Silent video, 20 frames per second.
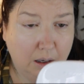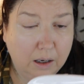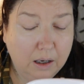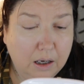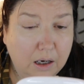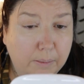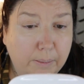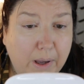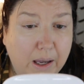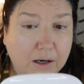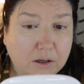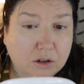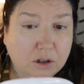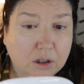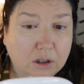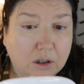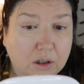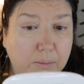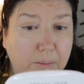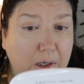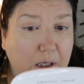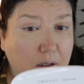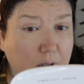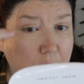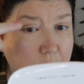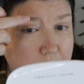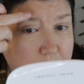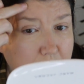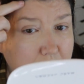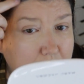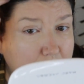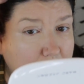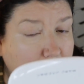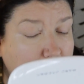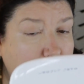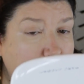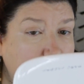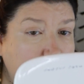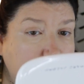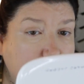And I'm actually going to be using
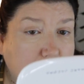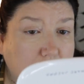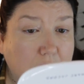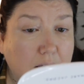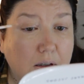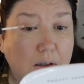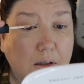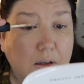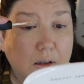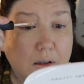this